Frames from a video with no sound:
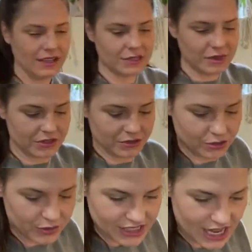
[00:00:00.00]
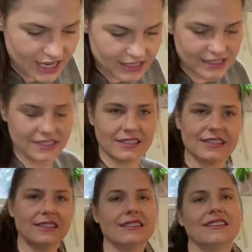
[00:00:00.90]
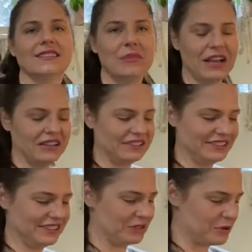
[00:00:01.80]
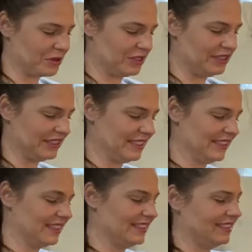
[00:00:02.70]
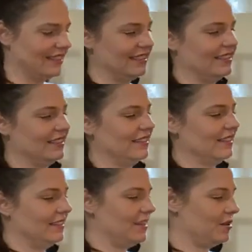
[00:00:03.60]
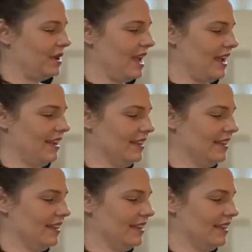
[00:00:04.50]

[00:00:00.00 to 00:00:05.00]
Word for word: my little new with tags pile in the corner. Okay.